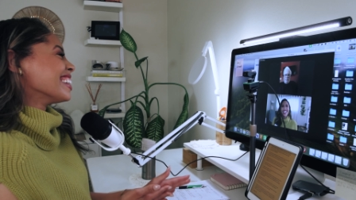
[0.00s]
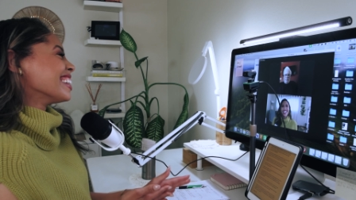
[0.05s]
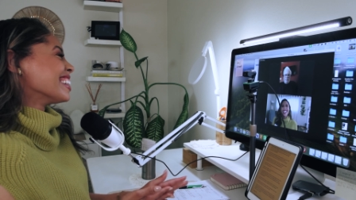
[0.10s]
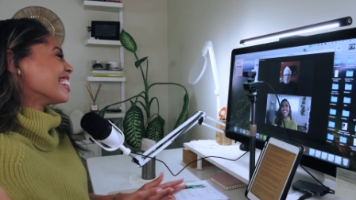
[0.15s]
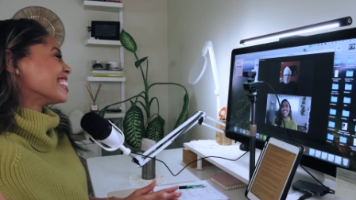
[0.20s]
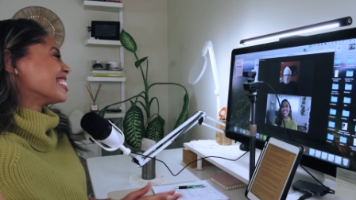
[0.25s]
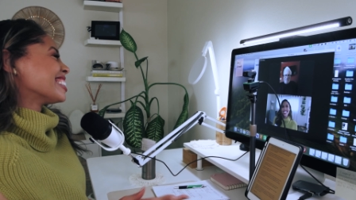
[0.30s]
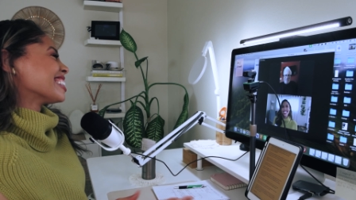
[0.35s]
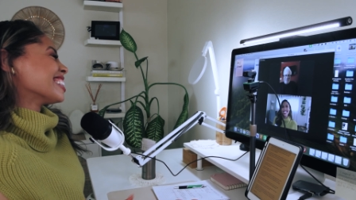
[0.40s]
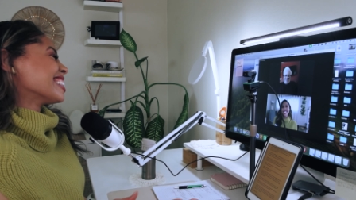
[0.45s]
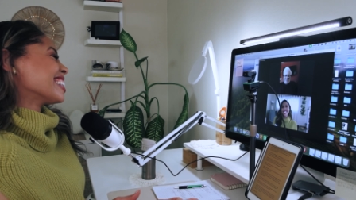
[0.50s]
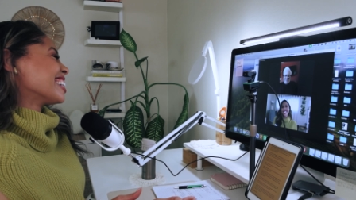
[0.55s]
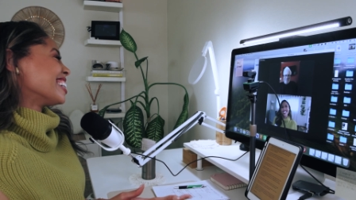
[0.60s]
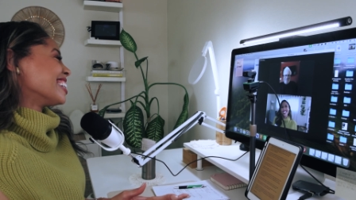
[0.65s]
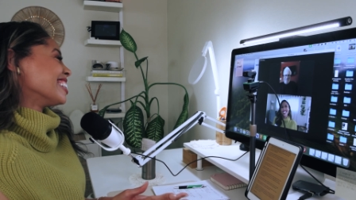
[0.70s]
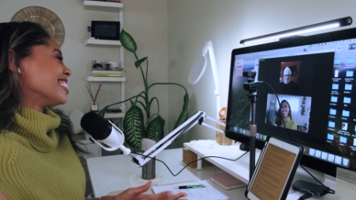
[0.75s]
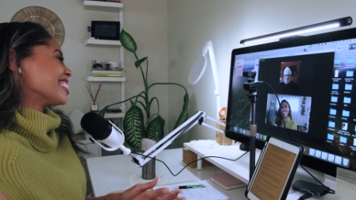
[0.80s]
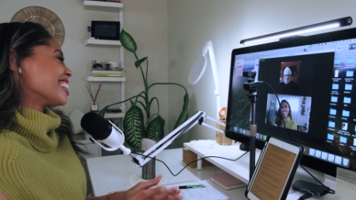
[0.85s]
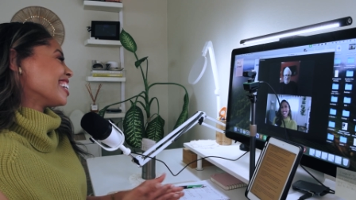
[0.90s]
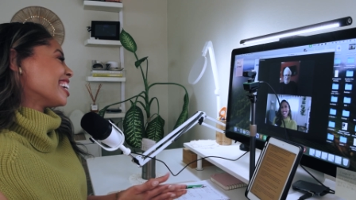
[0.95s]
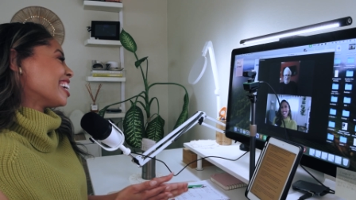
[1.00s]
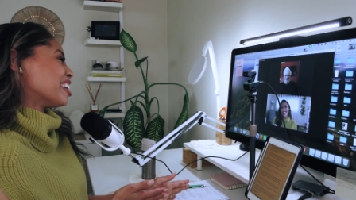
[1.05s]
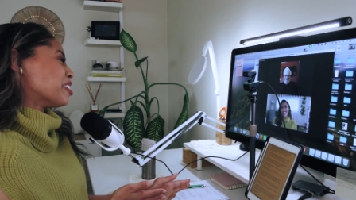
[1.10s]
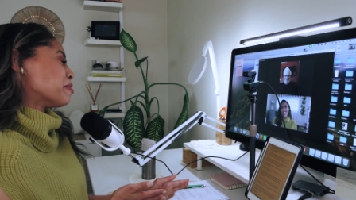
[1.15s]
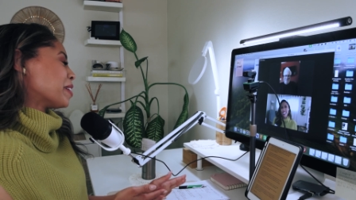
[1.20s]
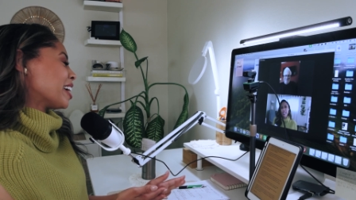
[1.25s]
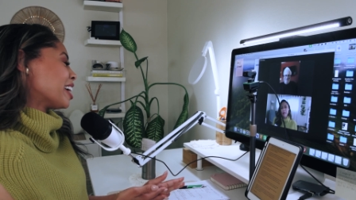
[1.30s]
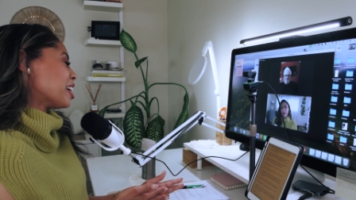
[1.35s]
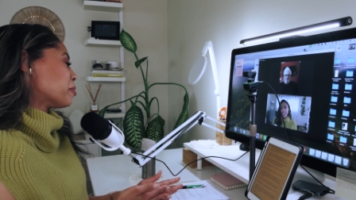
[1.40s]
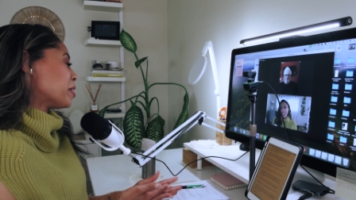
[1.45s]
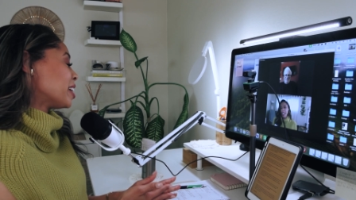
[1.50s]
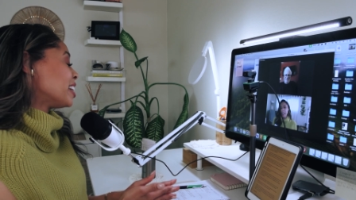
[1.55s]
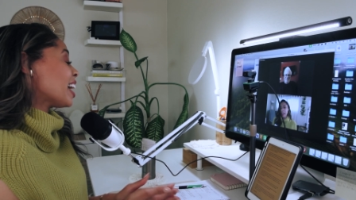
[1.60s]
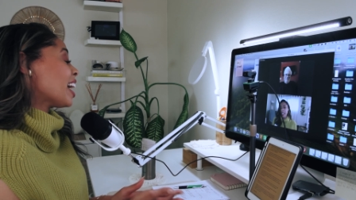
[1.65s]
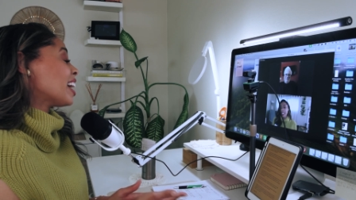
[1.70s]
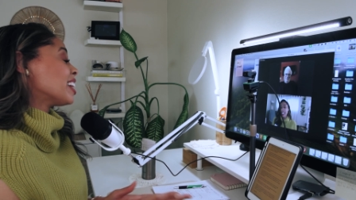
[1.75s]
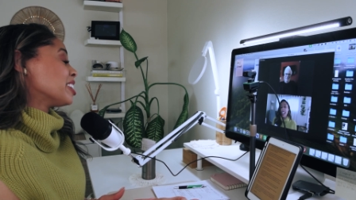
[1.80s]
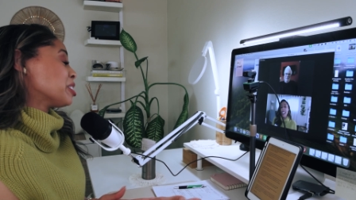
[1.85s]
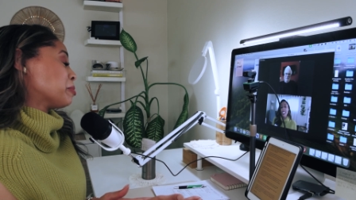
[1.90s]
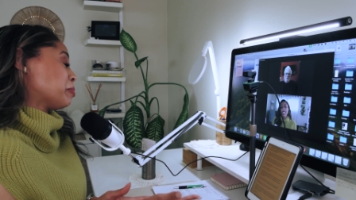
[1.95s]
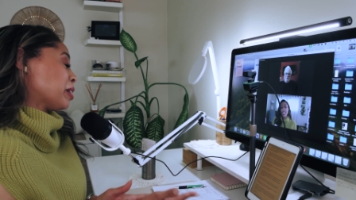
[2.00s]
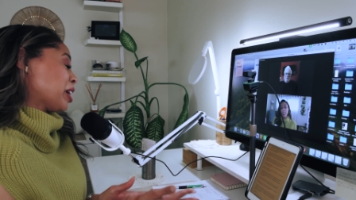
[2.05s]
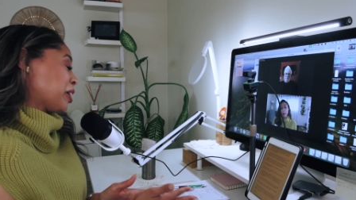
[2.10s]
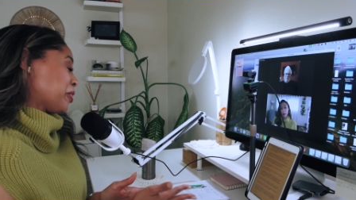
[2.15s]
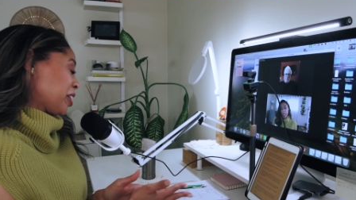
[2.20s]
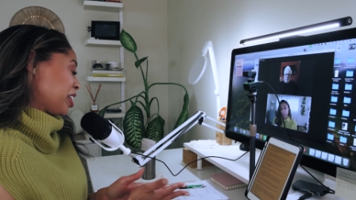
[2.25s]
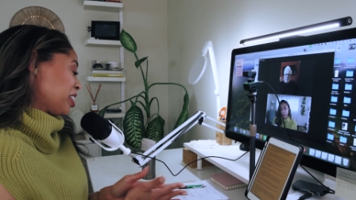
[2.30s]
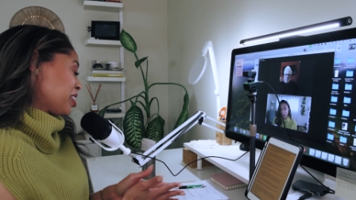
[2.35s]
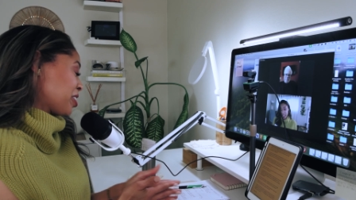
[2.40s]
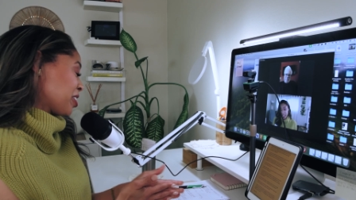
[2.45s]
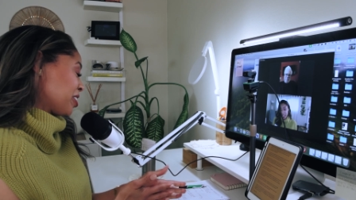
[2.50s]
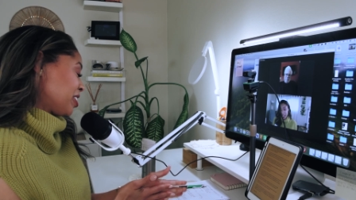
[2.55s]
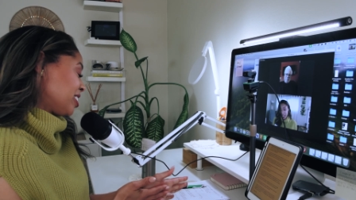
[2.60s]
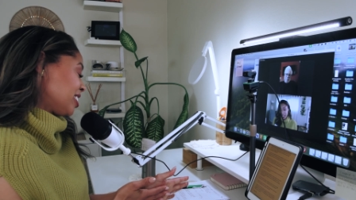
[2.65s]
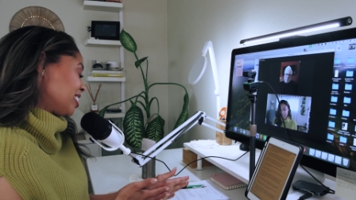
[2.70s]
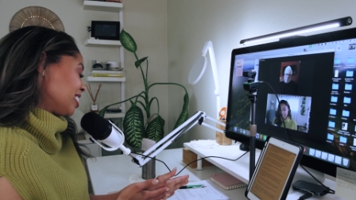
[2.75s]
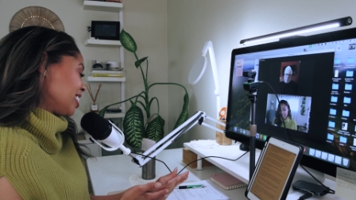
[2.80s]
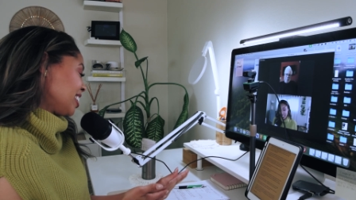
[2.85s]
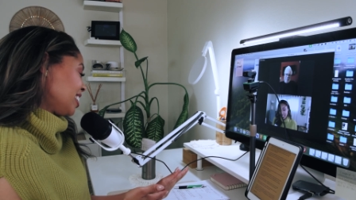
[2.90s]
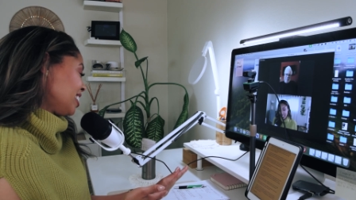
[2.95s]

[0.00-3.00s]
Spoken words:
That's hilarious. Yeah, my dad is biracial.